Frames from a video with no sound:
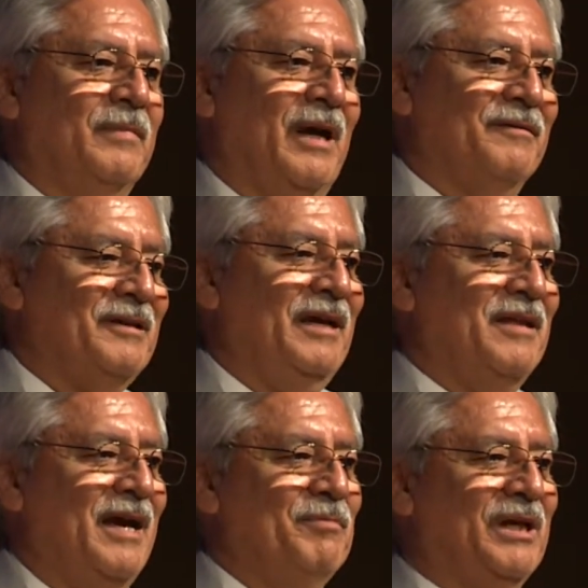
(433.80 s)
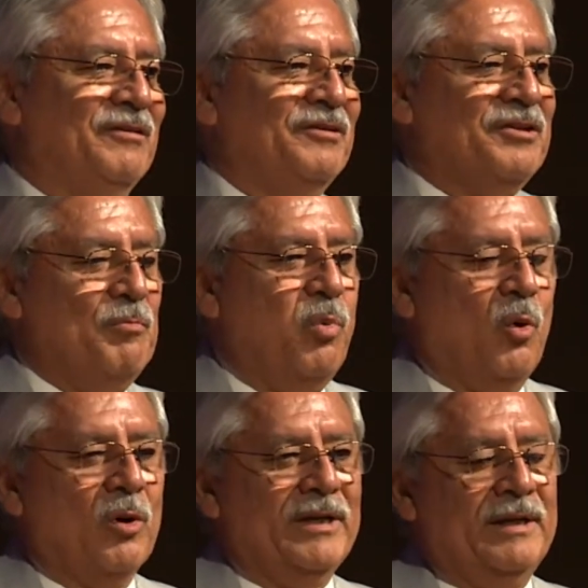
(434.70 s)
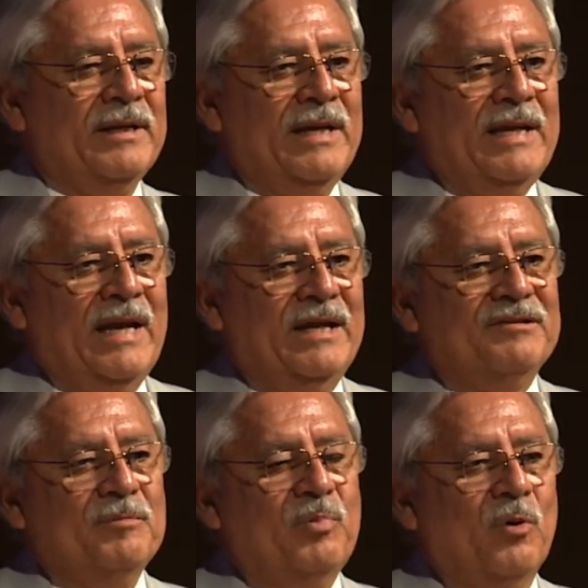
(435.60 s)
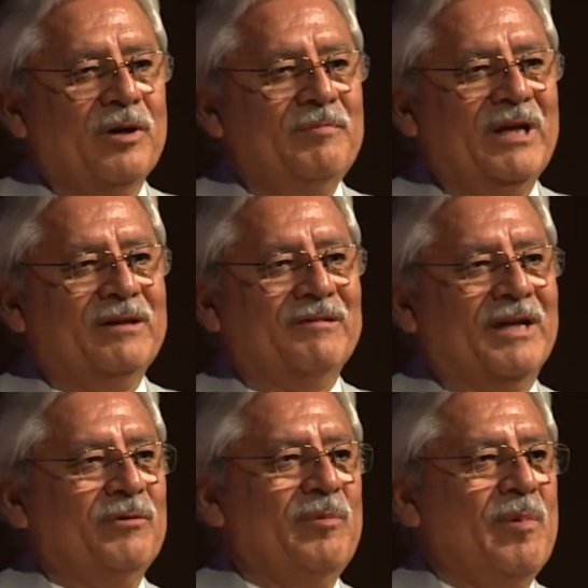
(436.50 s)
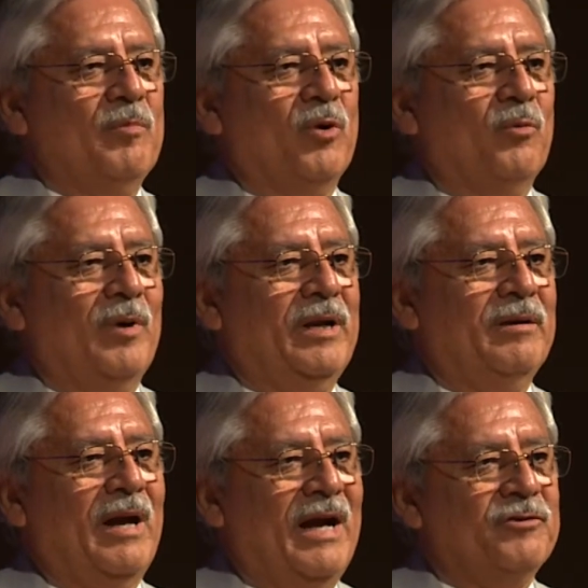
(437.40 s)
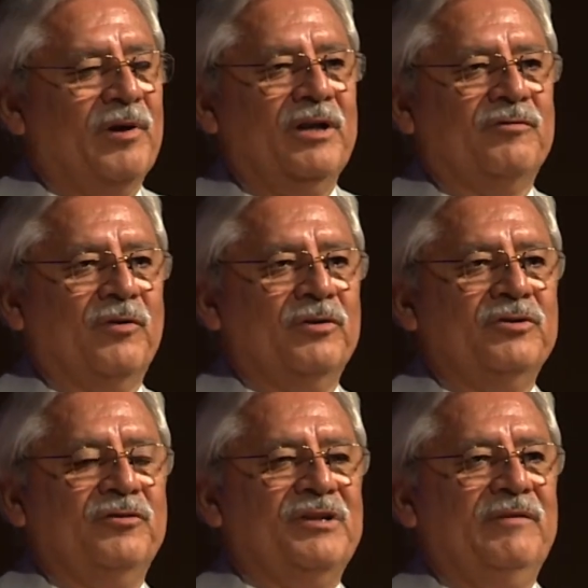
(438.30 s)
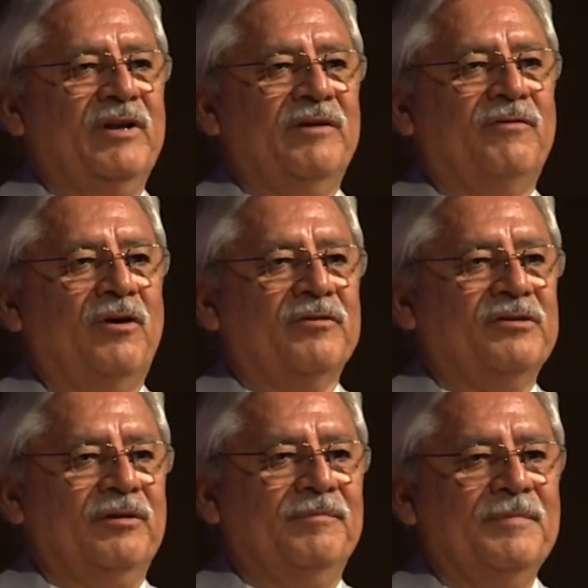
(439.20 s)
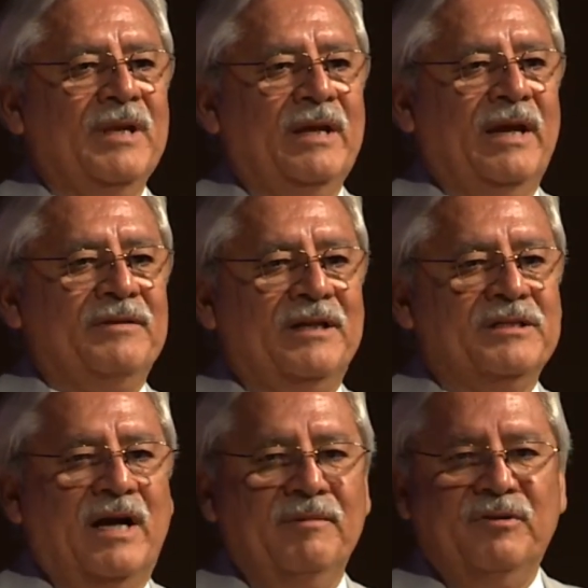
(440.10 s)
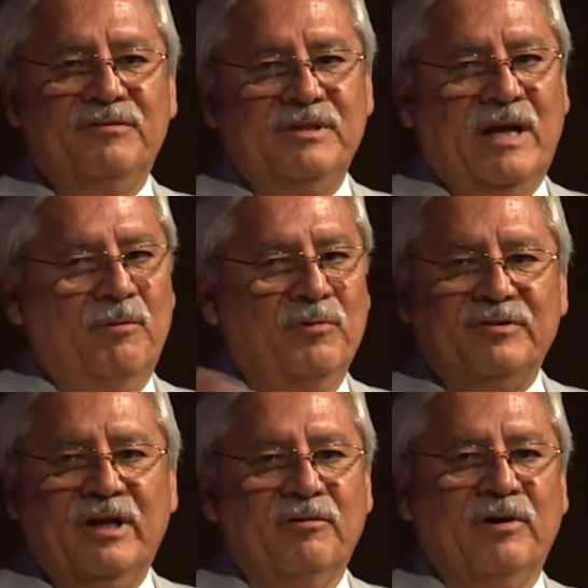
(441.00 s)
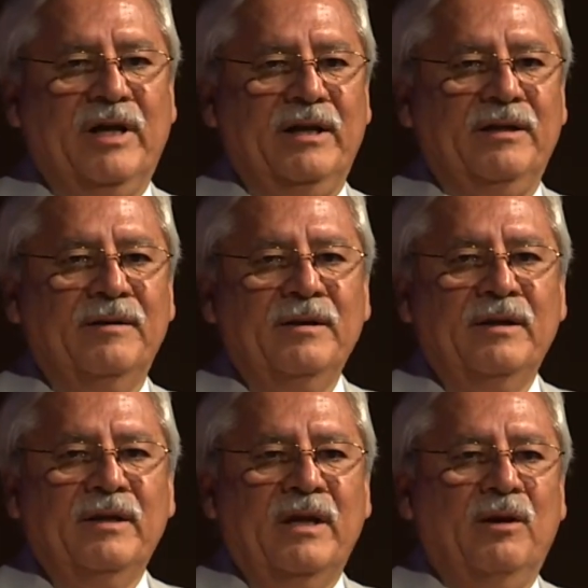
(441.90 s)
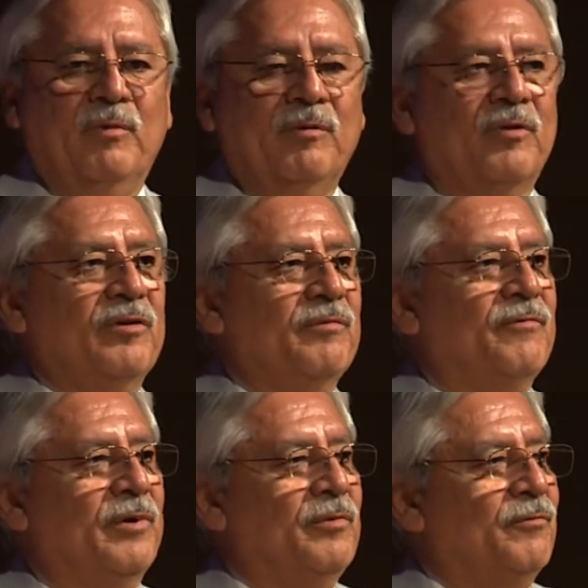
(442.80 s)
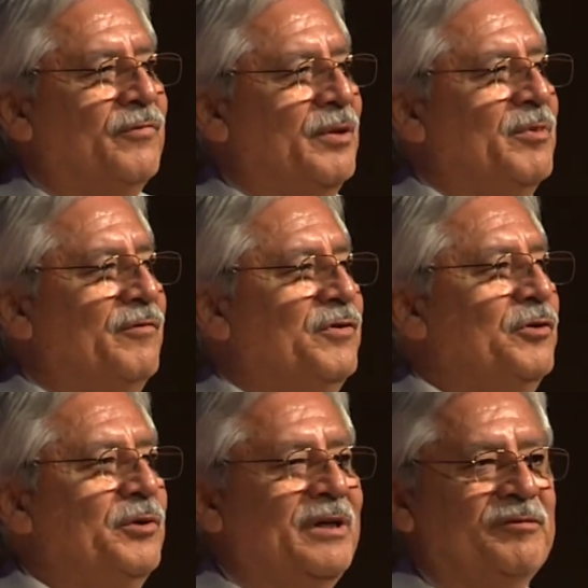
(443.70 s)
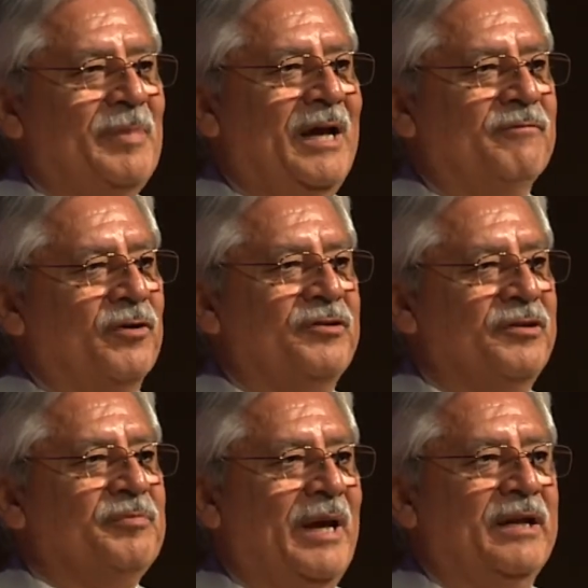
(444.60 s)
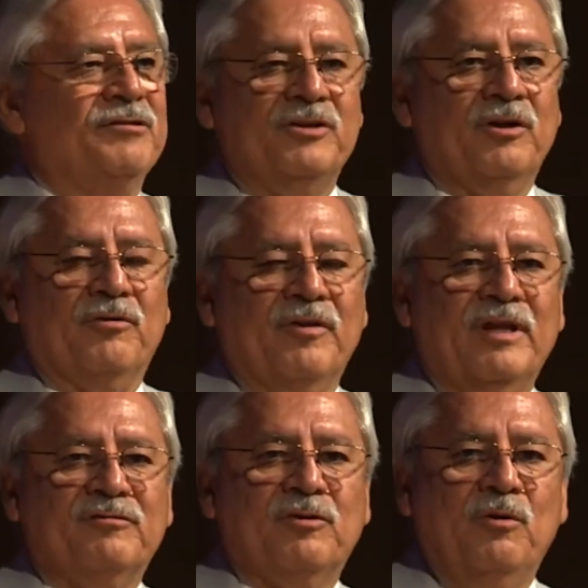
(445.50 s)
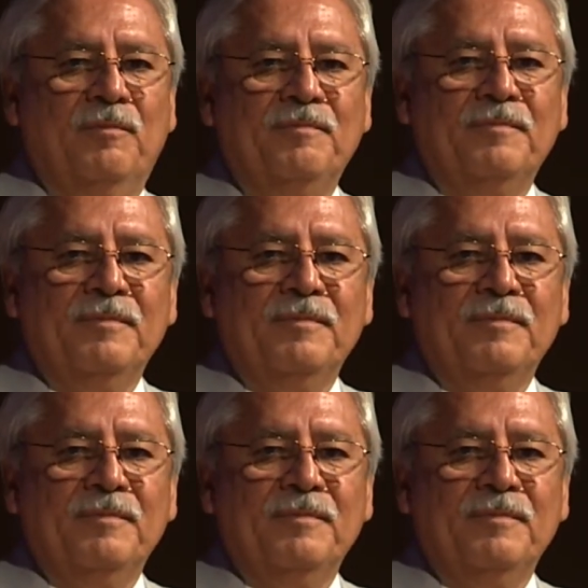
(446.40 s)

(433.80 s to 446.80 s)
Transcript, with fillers: I say that because it's important, and it's important because I can remember when I transferred to Stephen F. Austin. At that time, the town was segregated, and we were the, some of the few Hispan first Hispanics to go to that school.